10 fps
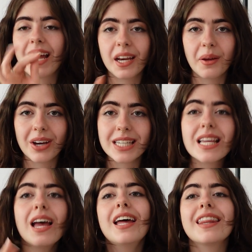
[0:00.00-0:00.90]
Anyways,
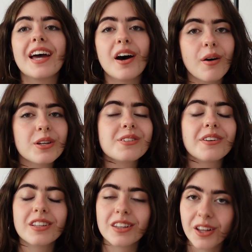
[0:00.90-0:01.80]
there are
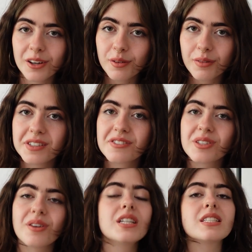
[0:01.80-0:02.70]
also a lot of thrift
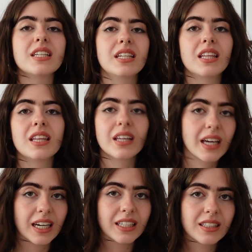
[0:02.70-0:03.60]
stores in the
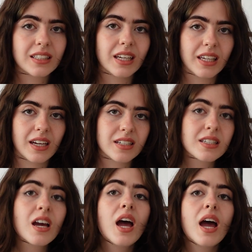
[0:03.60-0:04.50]
Calle de Tallers,